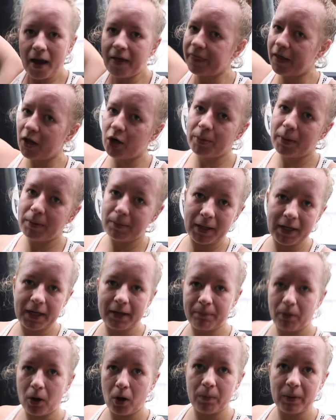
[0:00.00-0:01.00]
And that'll be
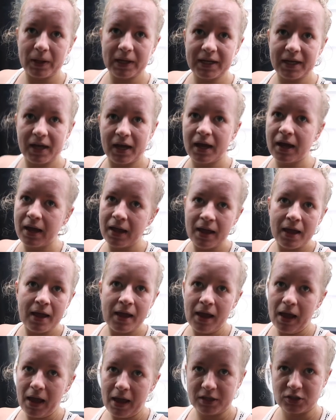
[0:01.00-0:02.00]
me probably
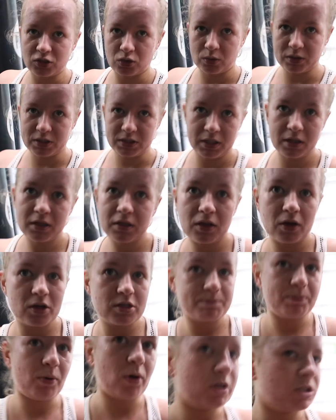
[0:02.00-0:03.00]
exhausted.
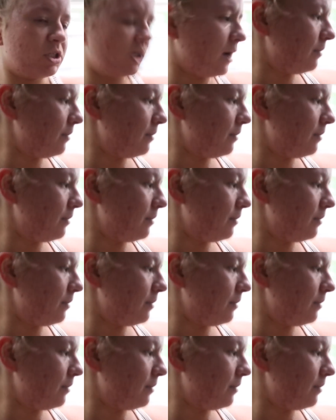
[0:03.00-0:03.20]
Those box